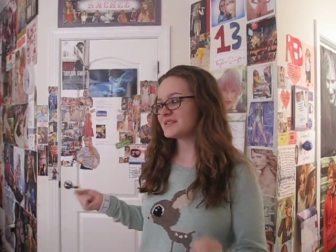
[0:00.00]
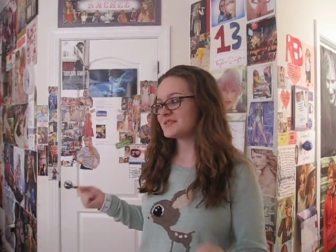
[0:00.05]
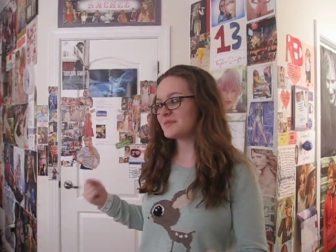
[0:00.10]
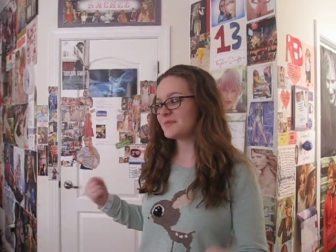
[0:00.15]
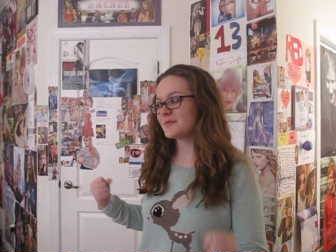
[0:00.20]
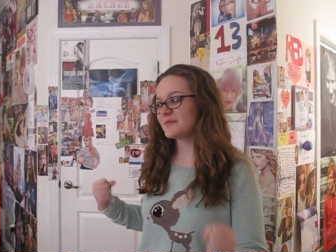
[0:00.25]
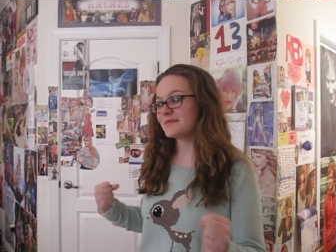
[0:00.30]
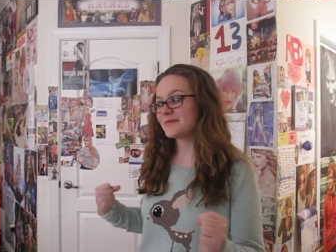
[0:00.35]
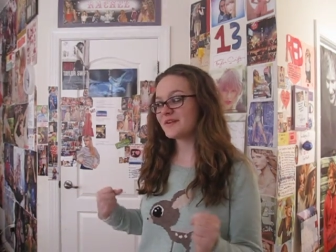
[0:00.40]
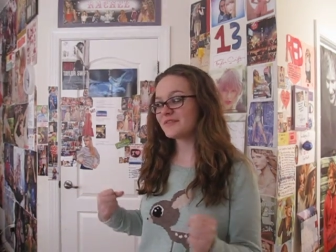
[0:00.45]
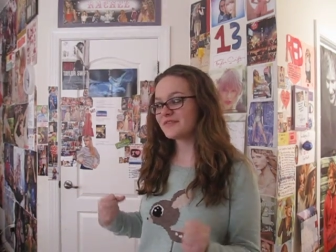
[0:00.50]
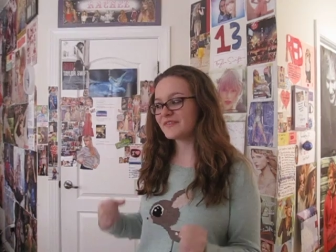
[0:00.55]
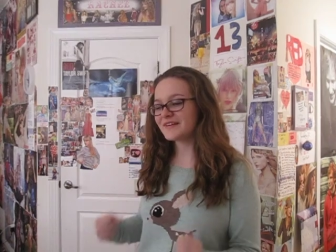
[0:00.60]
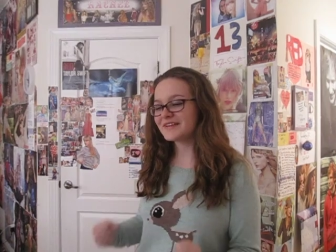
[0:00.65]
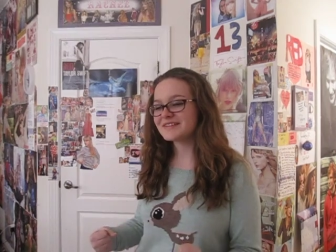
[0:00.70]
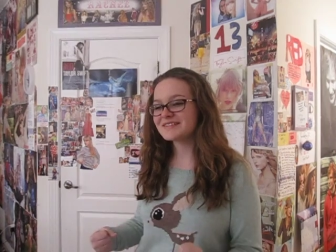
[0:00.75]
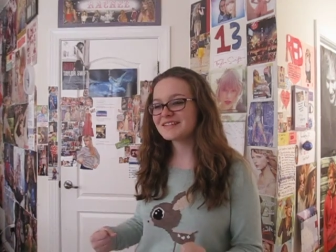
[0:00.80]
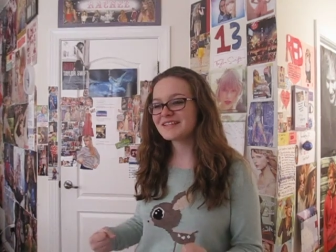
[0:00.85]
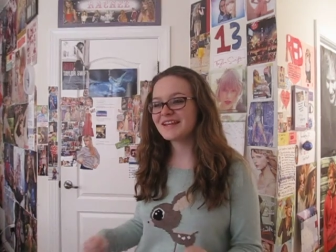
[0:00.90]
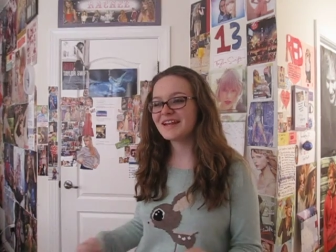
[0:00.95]
Some of my
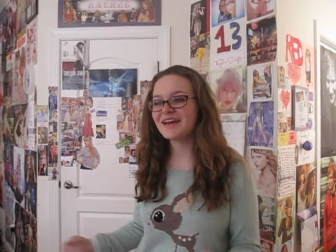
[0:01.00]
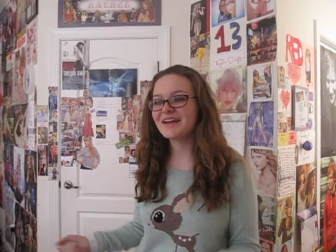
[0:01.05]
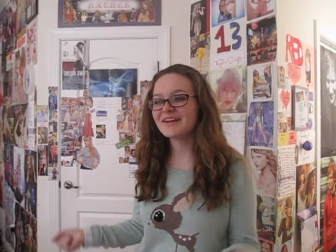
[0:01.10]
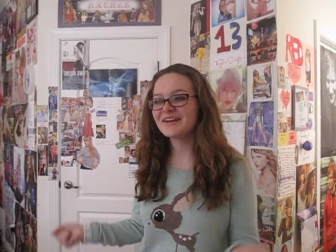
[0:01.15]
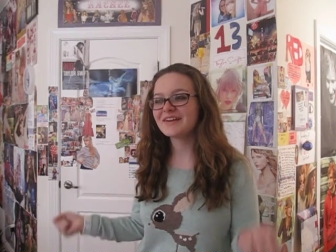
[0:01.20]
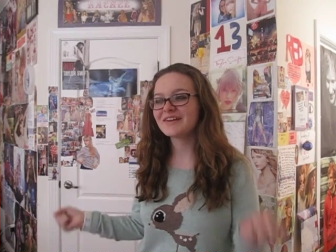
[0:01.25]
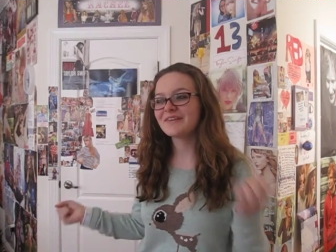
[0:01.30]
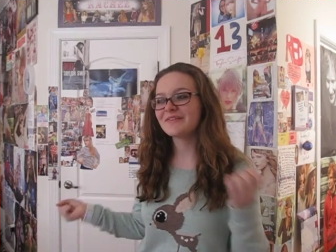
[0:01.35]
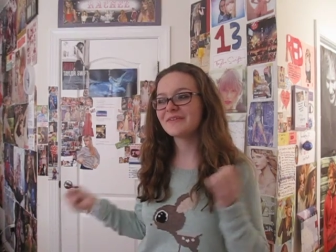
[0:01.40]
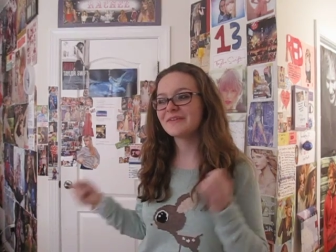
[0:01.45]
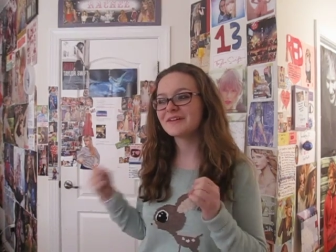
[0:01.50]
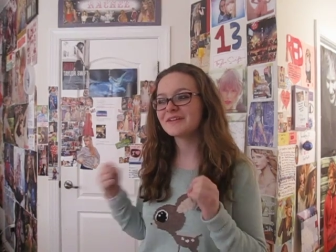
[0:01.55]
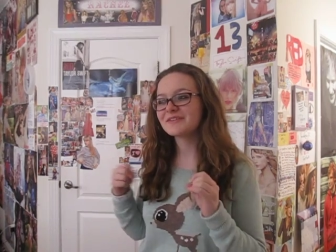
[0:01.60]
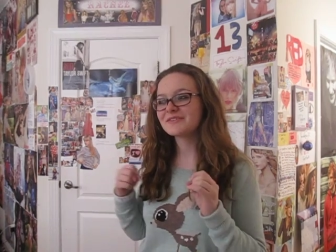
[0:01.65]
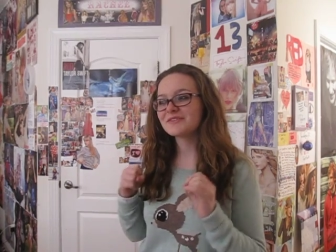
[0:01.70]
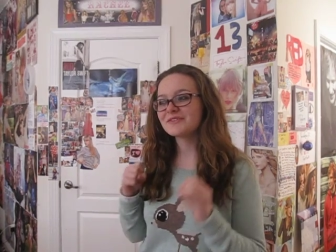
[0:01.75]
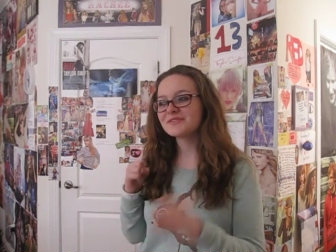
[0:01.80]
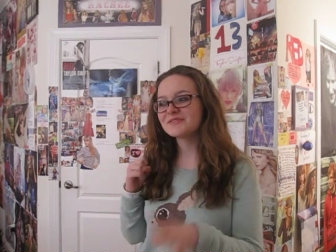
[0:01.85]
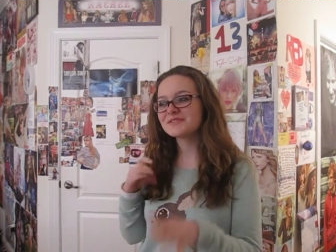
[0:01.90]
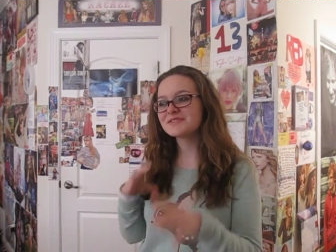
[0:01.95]
friends and I are going
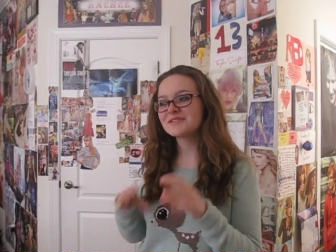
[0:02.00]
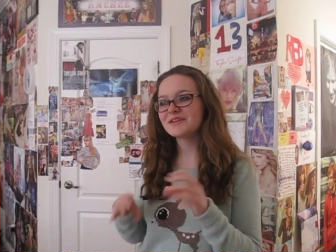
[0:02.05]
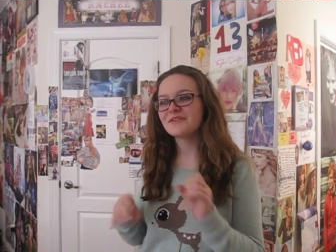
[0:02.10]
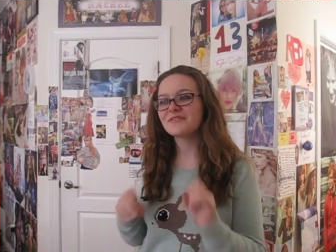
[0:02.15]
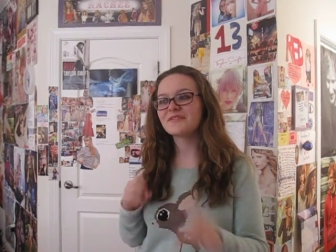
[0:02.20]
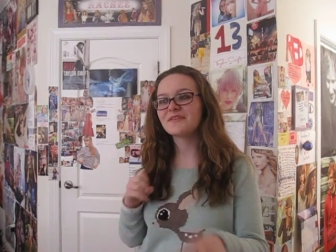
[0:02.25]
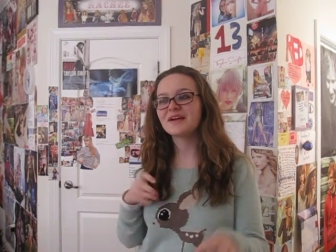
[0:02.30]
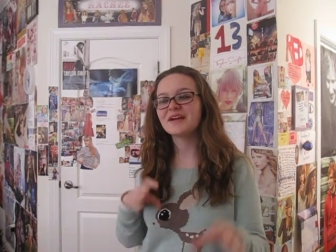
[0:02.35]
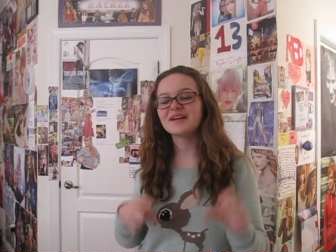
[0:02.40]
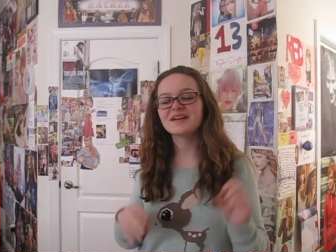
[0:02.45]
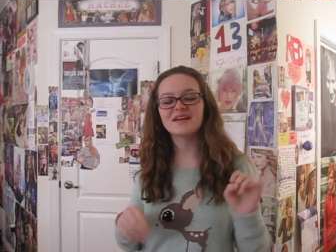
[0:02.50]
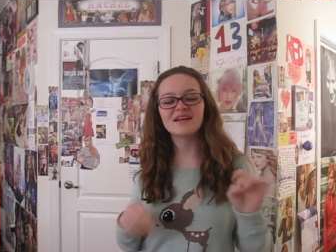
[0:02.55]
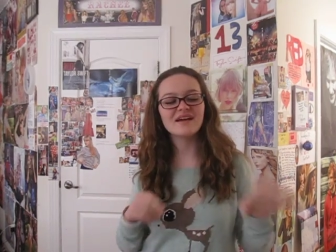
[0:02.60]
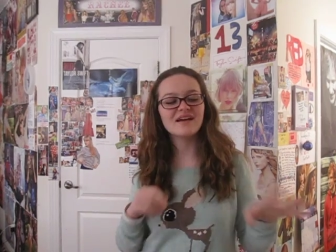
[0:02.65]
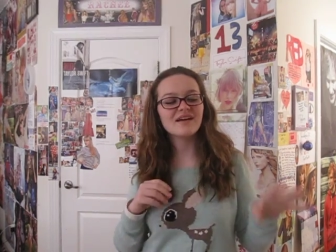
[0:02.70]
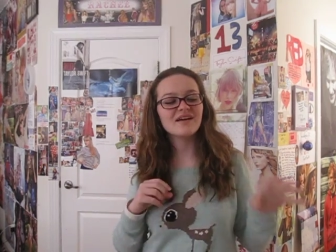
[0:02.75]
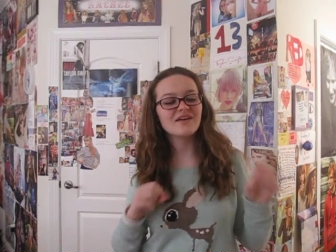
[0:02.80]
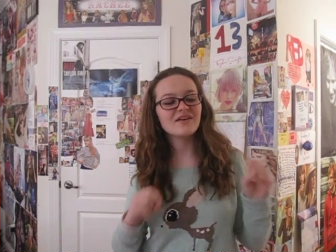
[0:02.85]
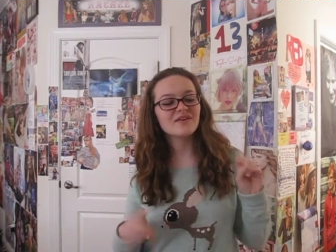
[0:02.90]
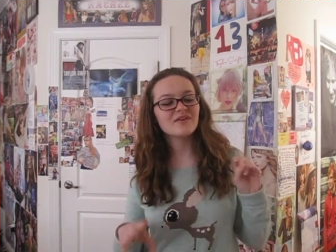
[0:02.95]
through stuff right
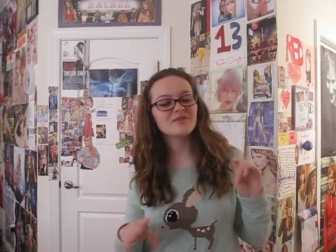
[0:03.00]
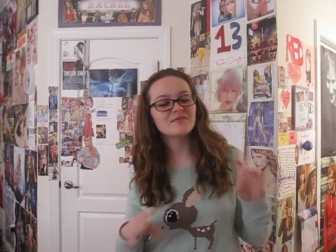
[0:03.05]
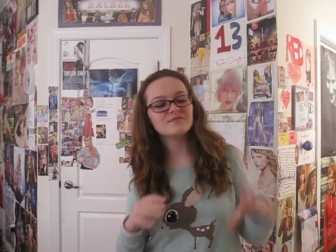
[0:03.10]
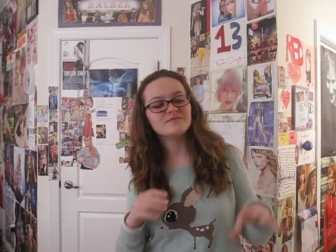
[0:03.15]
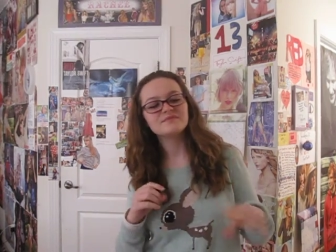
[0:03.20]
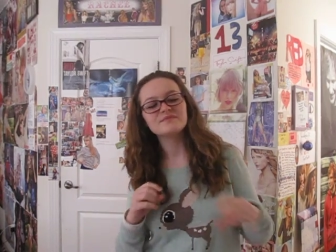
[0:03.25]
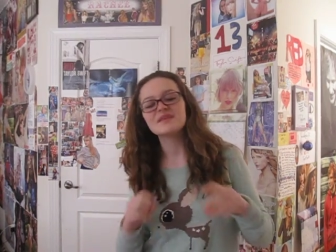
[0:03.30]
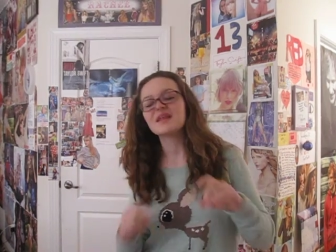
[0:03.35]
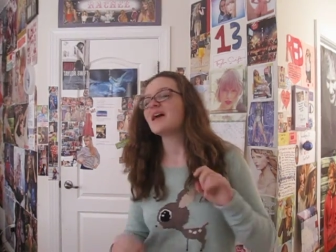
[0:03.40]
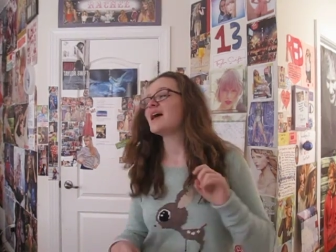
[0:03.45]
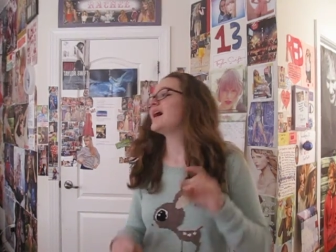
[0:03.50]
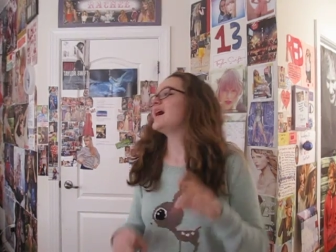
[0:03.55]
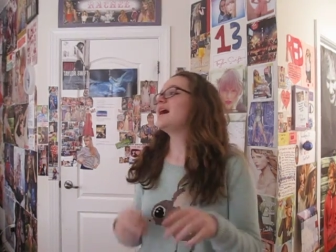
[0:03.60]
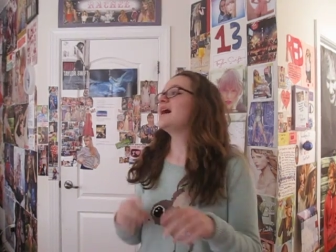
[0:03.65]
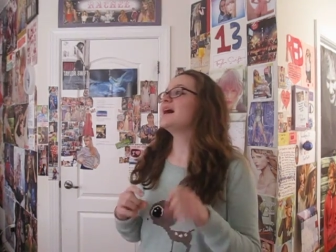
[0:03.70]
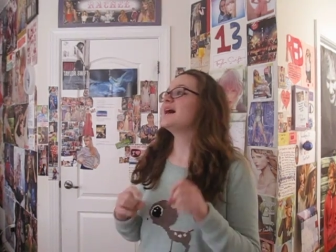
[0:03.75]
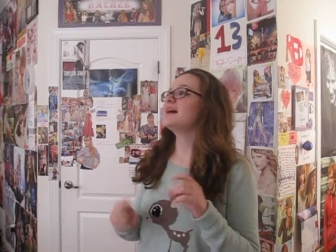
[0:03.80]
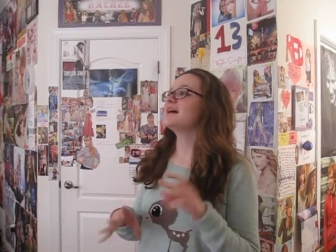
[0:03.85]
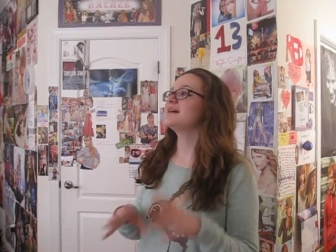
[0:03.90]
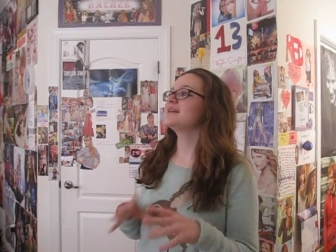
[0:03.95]
now
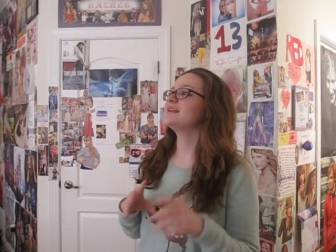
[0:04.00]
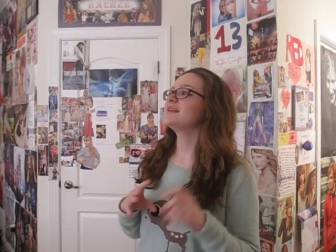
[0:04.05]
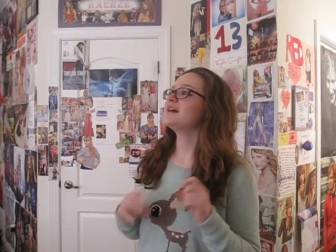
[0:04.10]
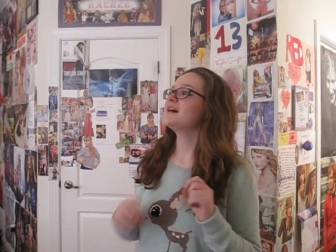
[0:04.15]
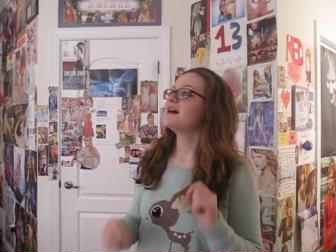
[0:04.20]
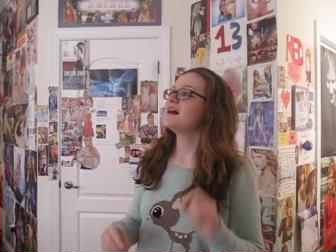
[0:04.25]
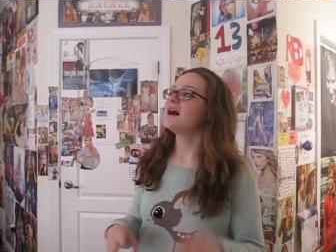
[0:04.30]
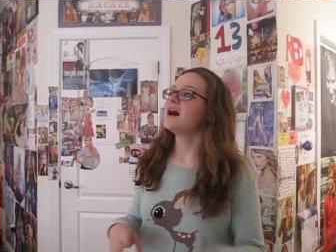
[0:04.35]
and